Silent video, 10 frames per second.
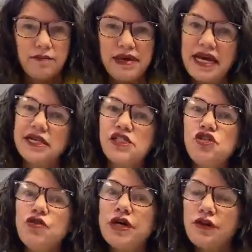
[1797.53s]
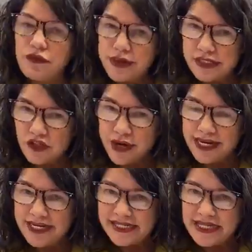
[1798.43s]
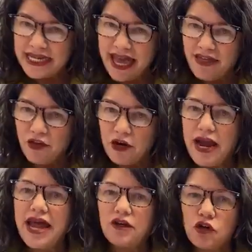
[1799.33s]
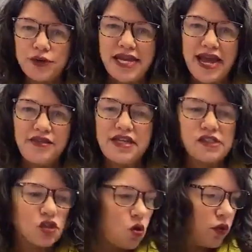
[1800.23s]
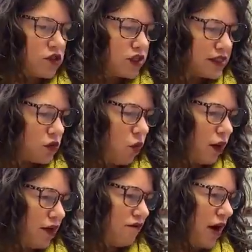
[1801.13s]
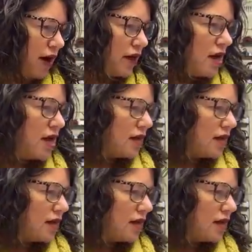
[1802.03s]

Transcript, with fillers: because you could three strand it together and create this gorgeous work of art.